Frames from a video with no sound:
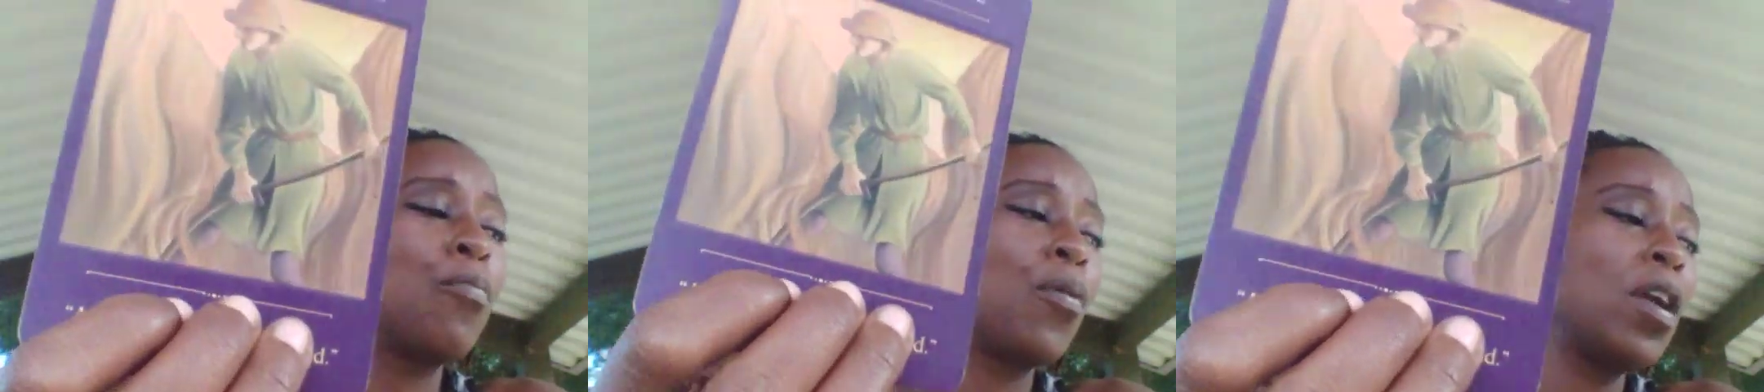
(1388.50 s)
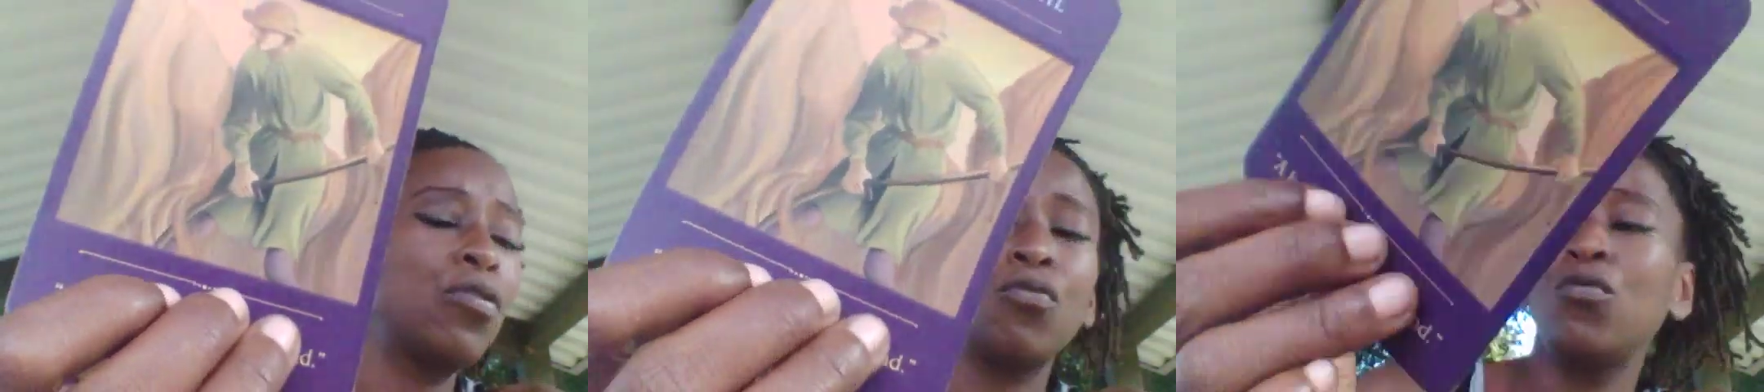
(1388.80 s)
a
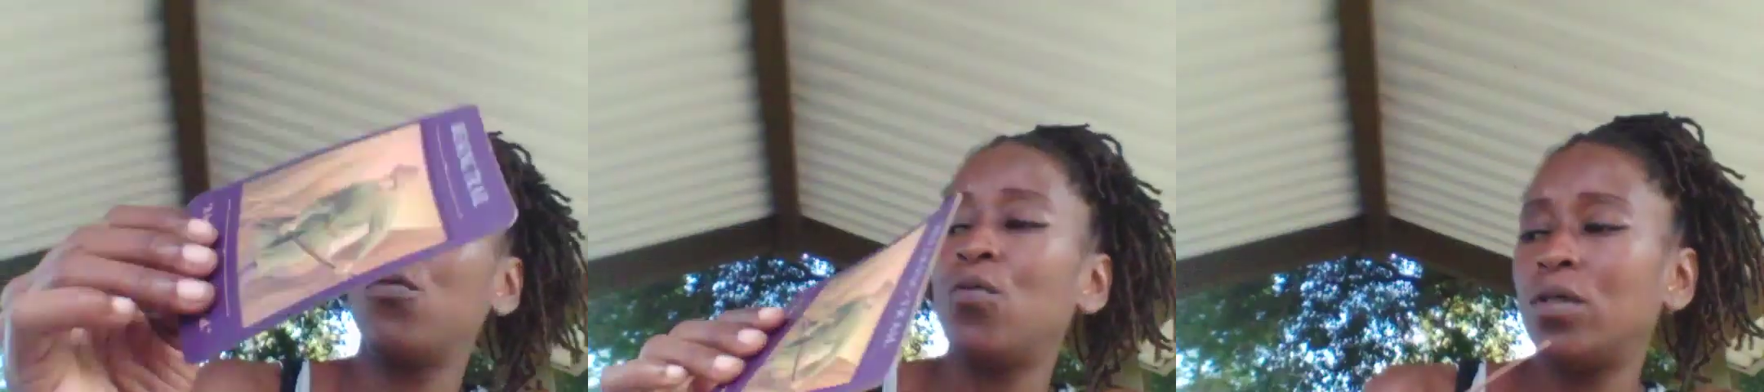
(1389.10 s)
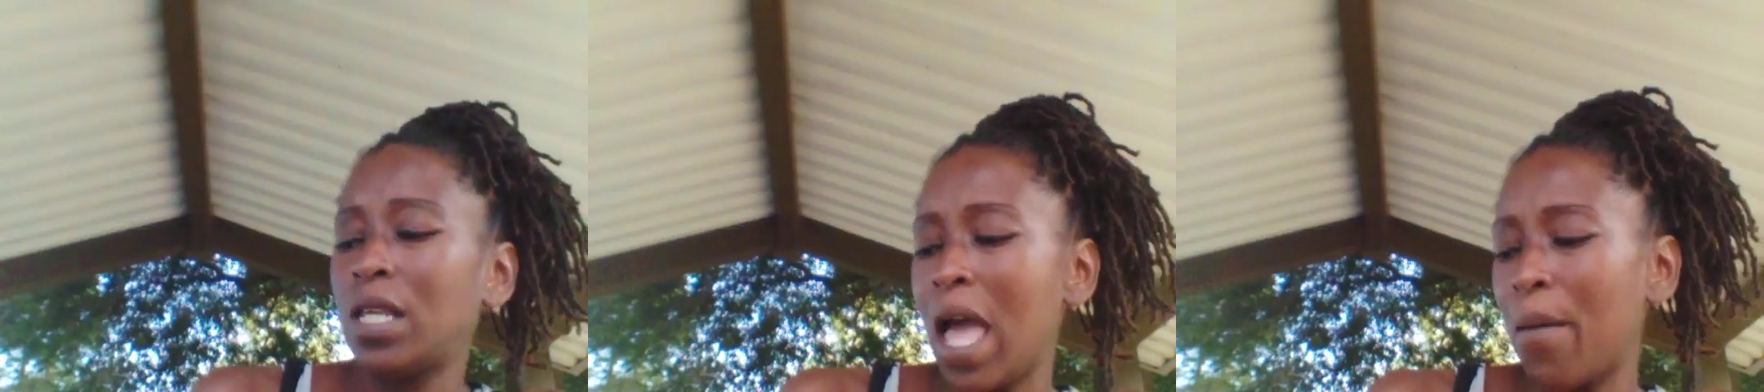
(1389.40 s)
breakthrough
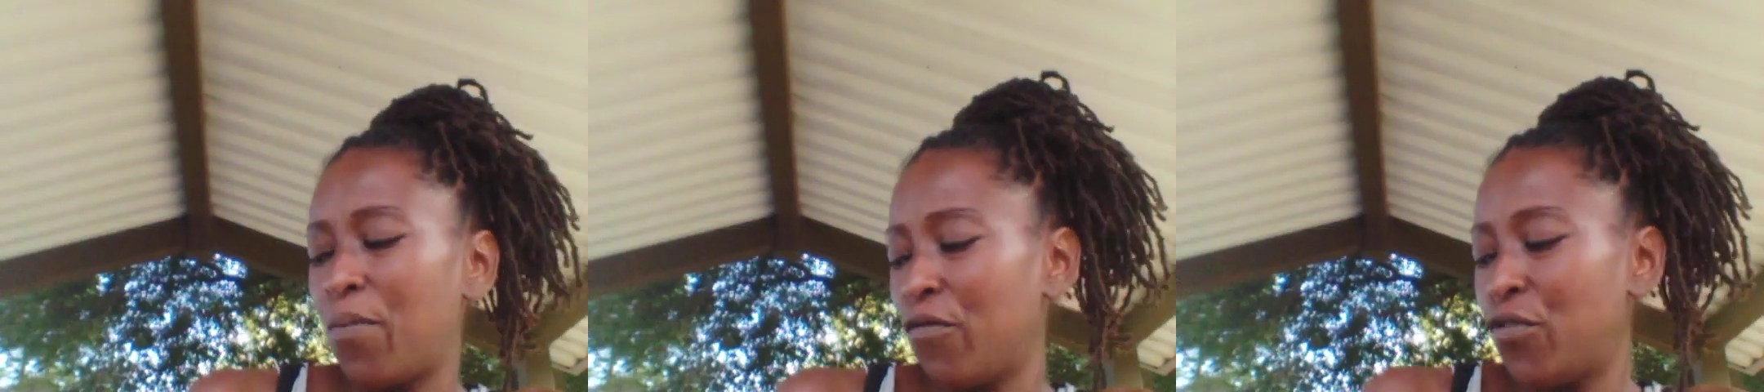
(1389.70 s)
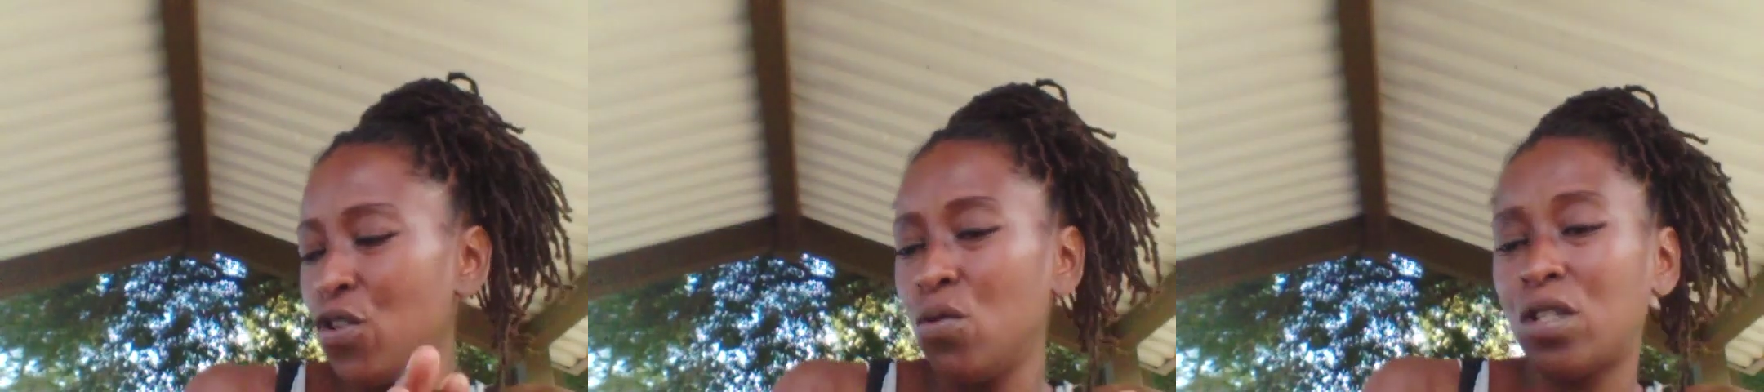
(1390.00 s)
to happen
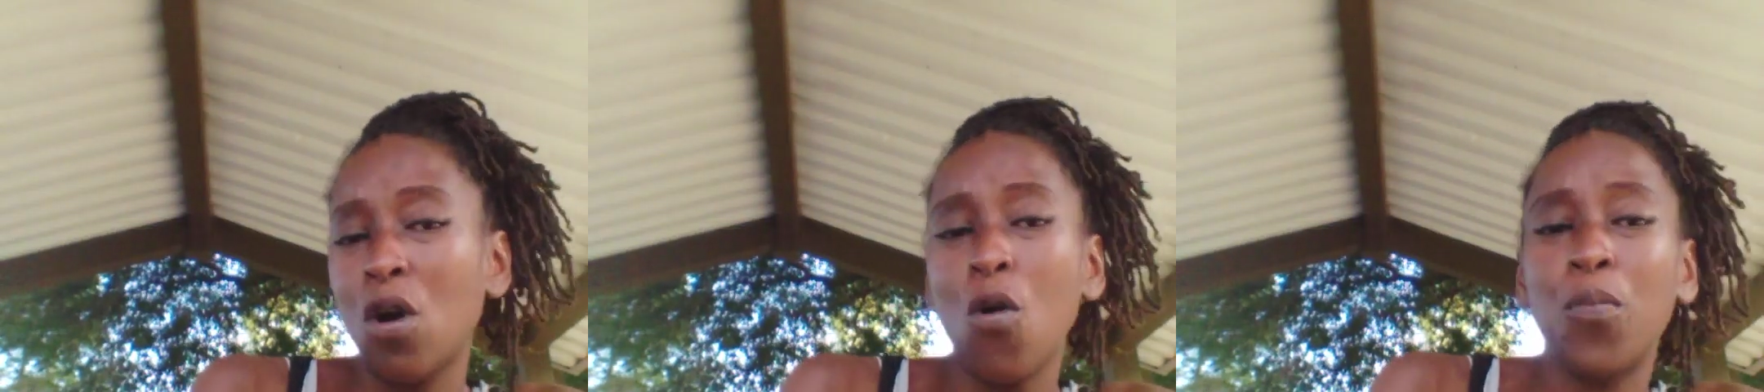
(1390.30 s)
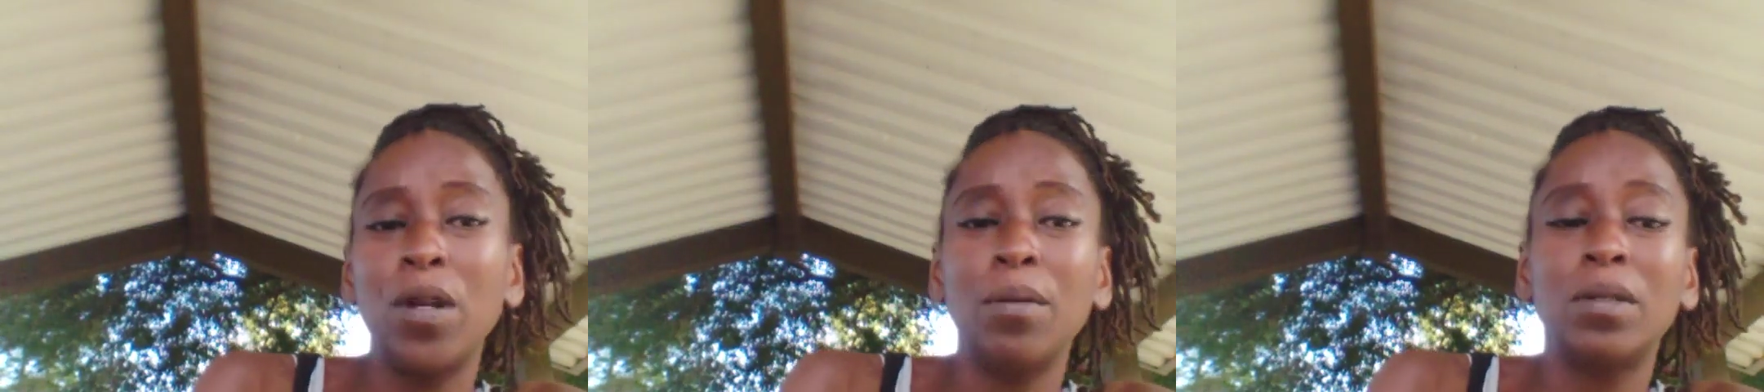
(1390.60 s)
for you, to
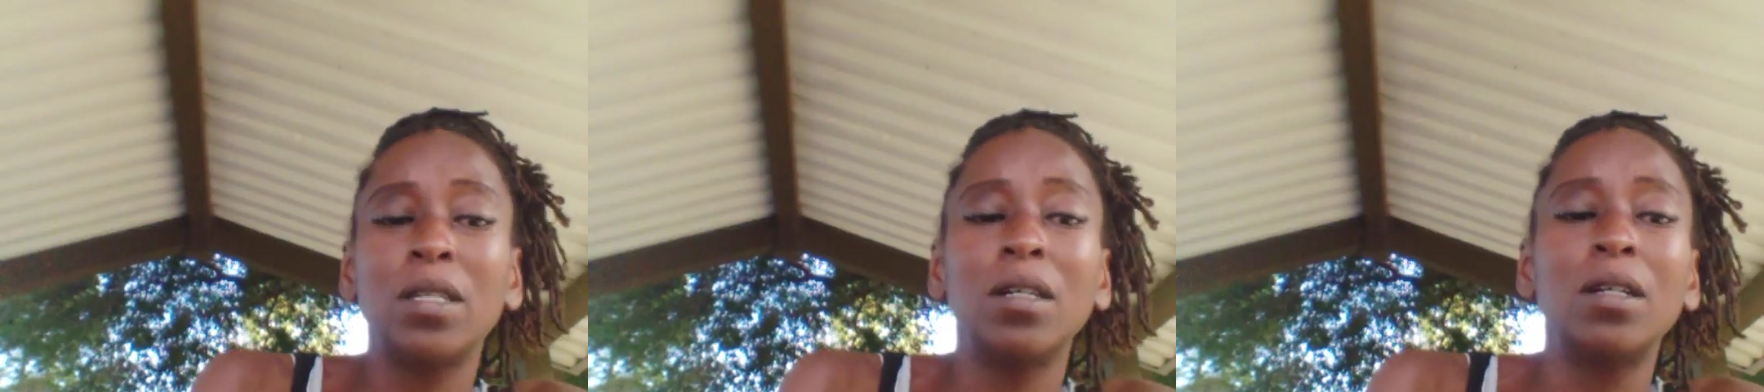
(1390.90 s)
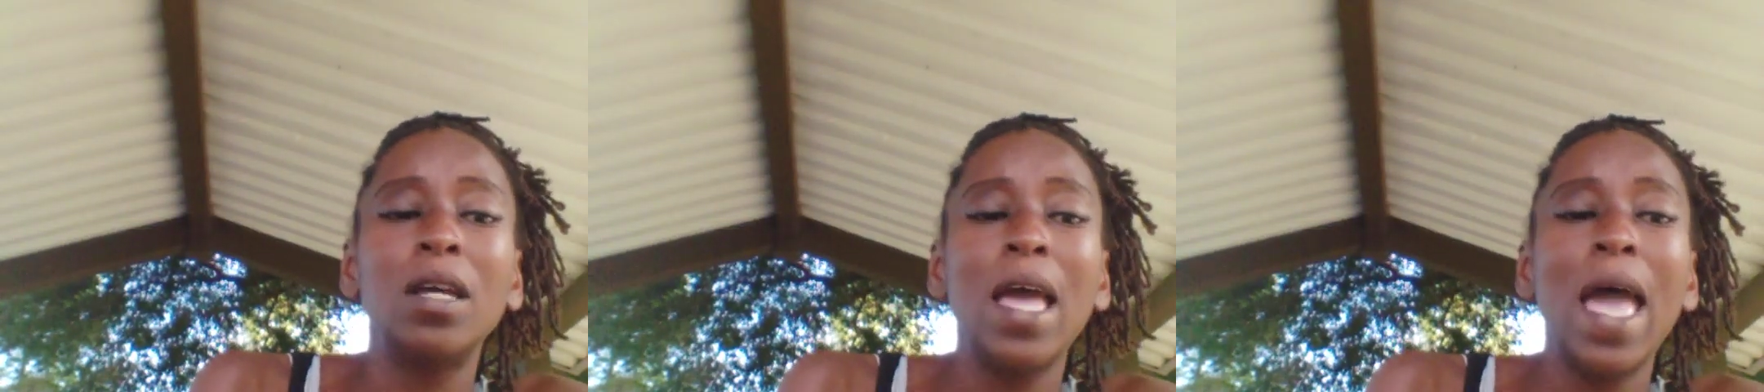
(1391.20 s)
open up
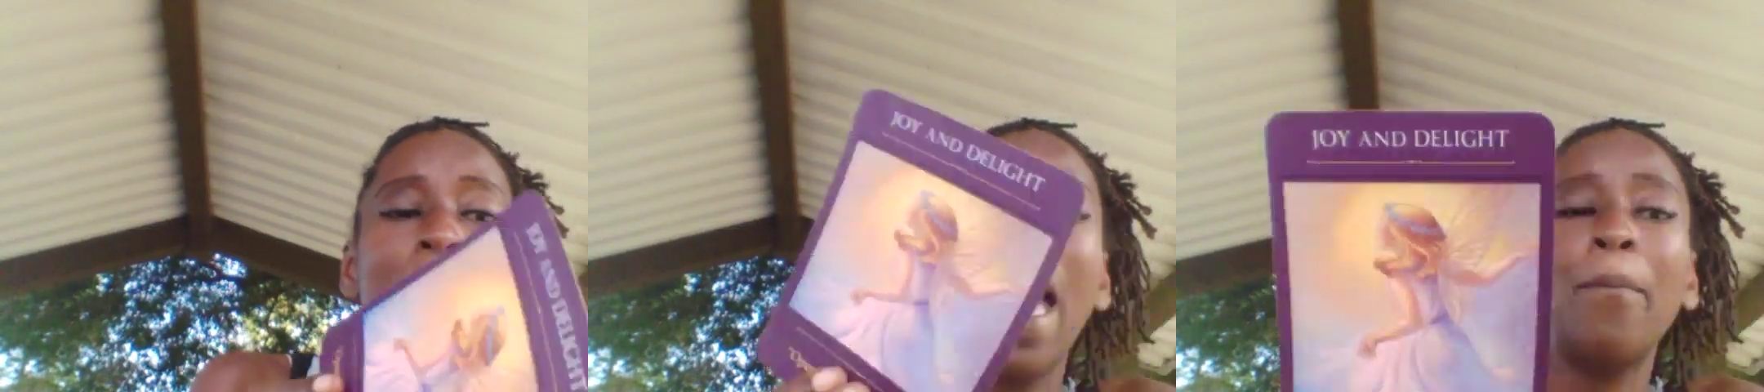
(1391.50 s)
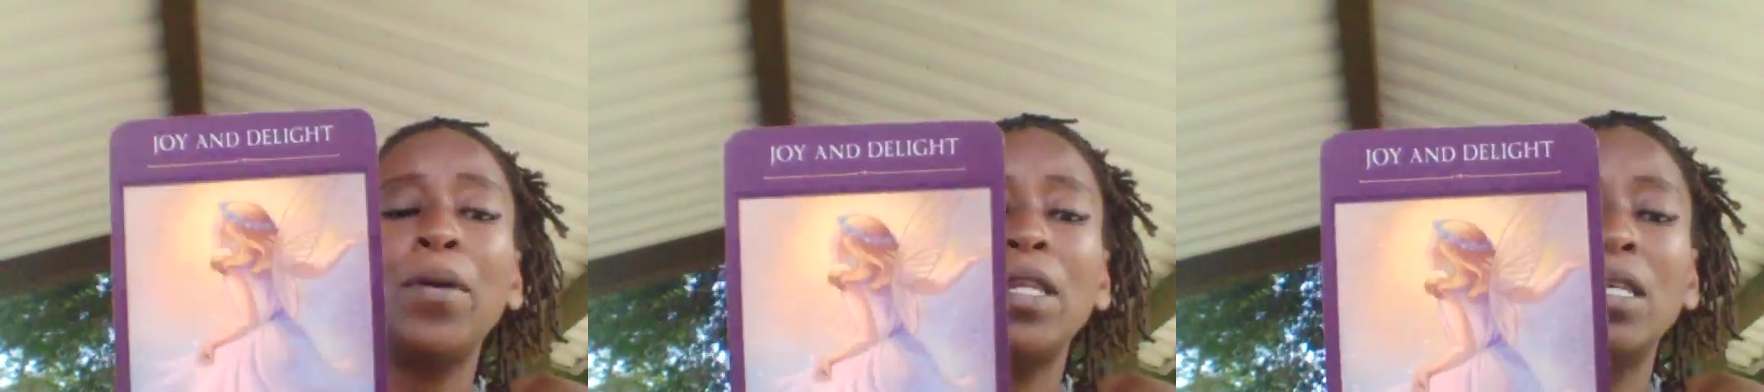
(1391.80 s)
to
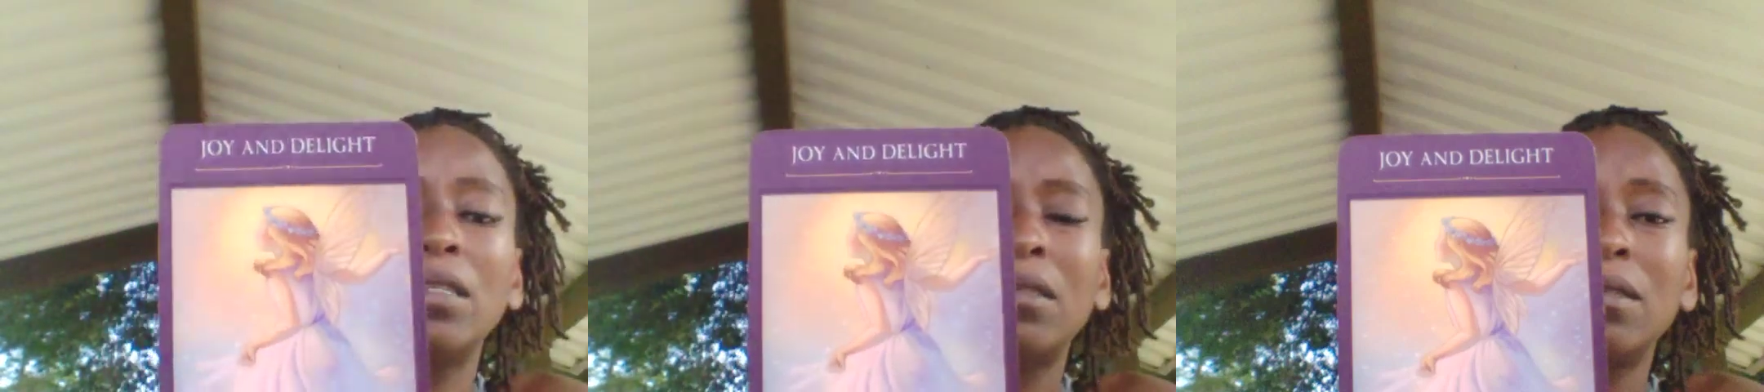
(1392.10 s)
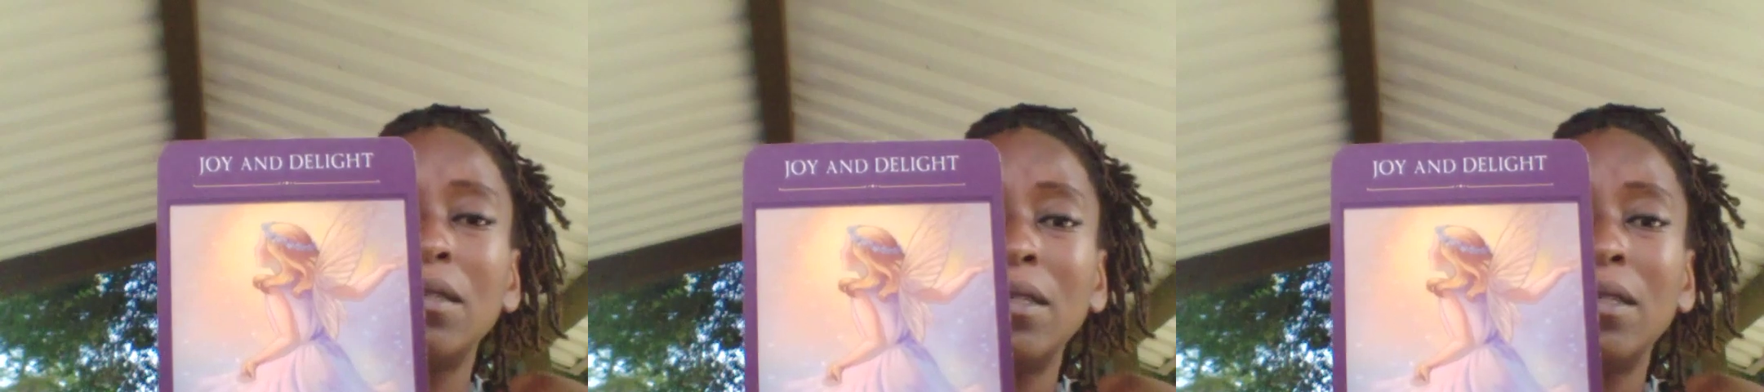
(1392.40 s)
happiness